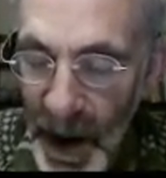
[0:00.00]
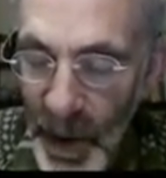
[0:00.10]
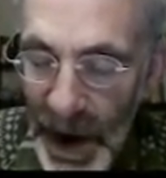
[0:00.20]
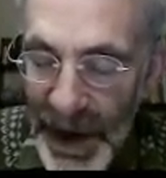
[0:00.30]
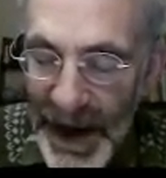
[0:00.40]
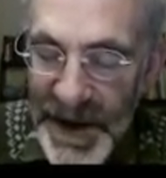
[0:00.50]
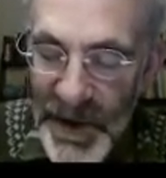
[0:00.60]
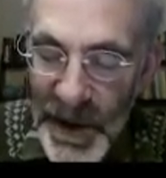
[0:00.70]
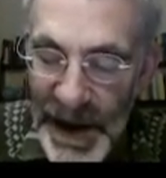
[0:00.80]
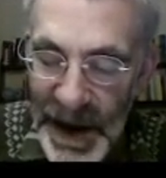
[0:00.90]
Well, that
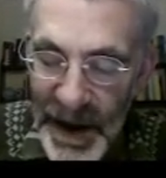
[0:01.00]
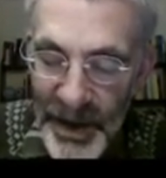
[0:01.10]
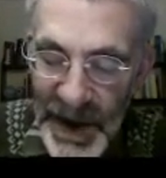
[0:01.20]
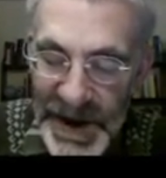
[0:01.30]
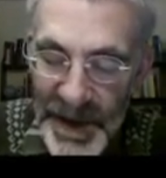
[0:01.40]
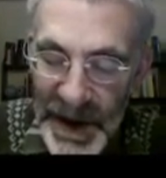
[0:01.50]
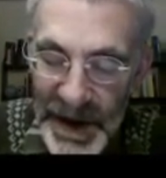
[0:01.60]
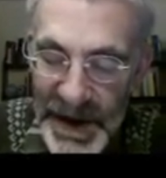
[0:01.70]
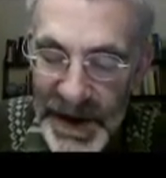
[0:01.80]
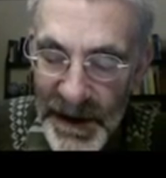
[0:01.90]
doesn't really help much
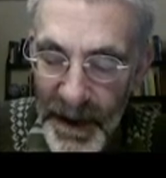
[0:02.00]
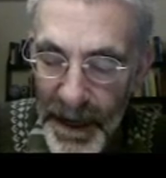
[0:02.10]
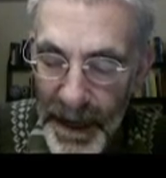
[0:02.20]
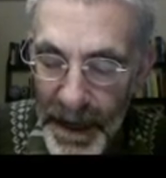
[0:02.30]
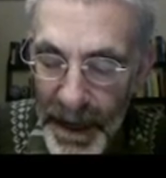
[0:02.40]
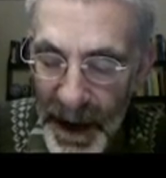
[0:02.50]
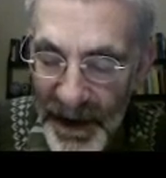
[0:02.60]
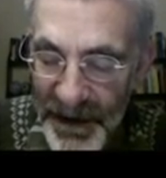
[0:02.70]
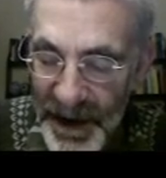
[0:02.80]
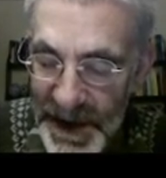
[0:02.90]
because,
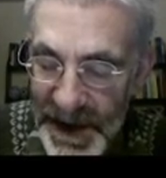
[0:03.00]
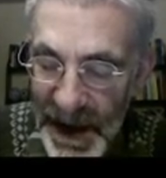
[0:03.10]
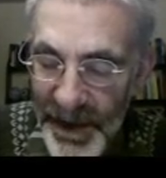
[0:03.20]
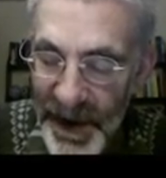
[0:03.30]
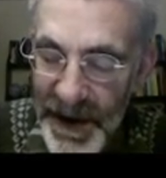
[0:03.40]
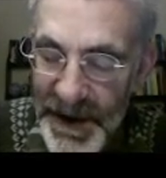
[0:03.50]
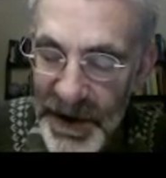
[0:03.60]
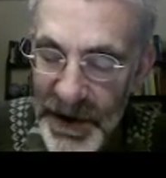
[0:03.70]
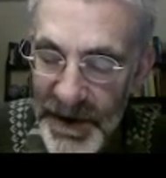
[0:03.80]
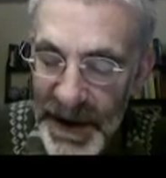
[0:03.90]
at first sight, because
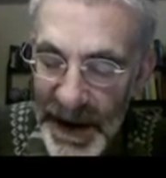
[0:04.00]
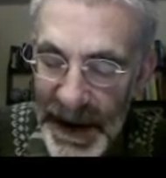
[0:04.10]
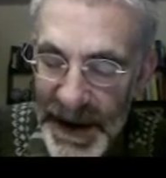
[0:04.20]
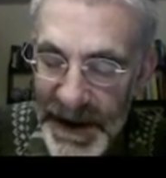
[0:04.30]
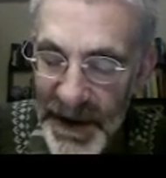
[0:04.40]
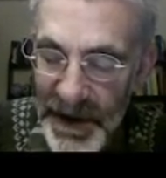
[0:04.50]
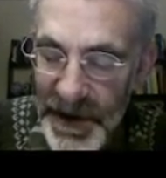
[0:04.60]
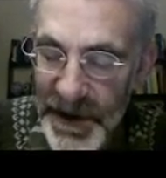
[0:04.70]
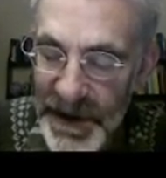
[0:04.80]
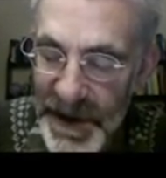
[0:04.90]
groups like
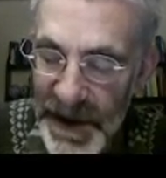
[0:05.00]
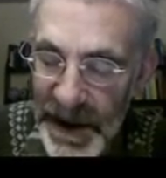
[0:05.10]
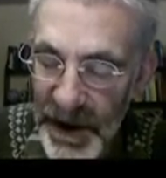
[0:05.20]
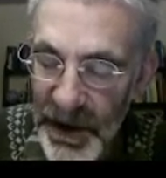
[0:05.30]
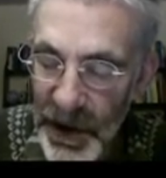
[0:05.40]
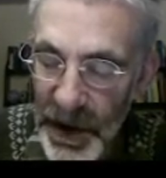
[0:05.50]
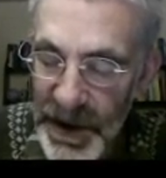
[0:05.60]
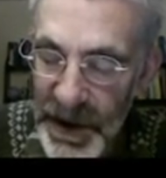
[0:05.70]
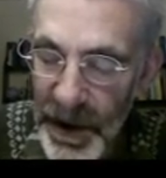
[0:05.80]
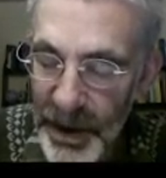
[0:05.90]
SL2C are
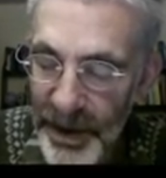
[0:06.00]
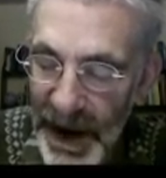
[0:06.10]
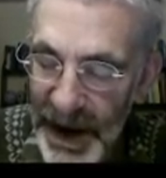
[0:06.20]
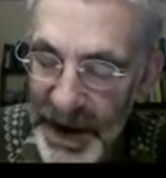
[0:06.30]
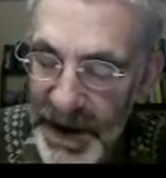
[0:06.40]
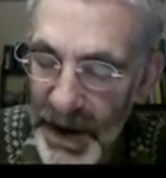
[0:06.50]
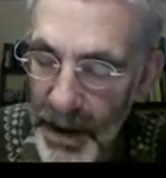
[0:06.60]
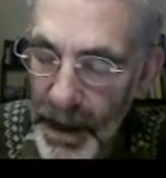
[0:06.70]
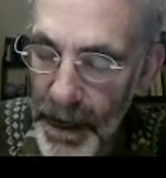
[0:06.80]
not compact.